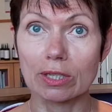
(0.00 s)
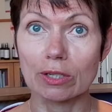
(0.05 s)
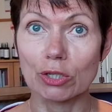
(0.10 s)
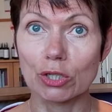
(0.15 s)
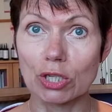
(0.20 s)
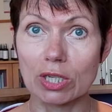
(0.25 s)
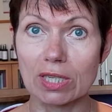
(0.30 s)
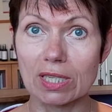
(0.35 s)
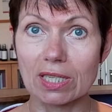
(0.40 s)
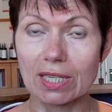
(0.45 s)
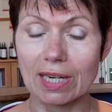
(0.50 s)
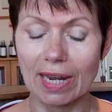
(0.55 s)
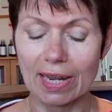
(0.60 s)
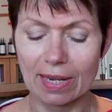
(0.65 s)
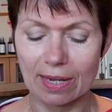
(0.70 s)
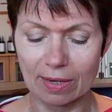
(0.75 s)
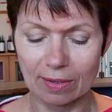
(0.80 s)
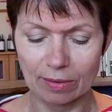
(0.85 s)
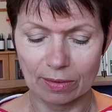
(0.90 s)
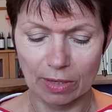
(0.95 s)
so she's
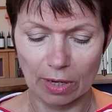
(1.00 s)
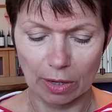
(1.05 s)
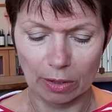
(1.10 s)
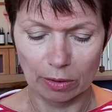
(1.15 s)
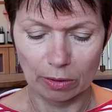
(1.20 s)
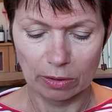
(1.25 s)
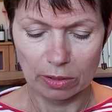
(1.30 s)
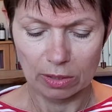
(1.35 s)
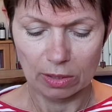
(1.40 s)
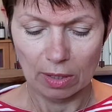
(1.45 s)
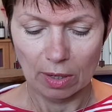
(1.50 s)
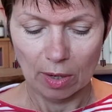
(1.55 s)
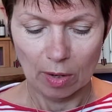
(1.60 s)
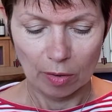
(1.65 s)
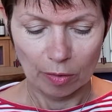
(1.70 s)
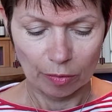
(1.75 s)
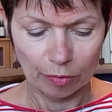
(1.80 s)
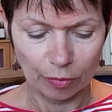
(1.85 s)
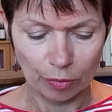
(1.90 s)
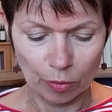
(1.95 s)
taken those
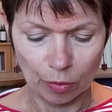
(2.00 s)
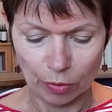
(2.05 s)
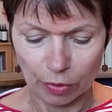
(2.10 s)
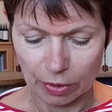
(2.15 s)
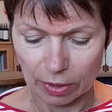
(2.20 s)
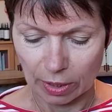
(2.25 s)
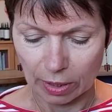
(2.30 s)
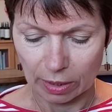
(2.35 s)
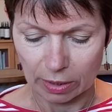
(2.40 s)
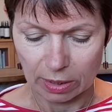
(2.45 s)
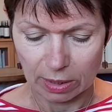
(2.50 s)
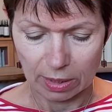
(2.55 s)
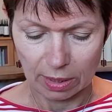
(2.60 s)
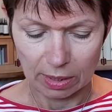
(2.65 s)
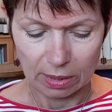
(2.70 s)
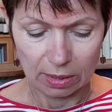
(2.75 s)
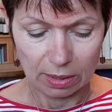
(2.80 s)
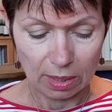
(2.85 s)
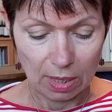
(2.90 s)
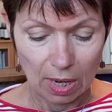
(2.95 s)
for the
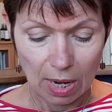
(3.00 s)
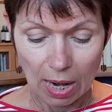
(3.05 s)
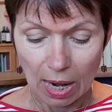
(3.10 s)
nurses.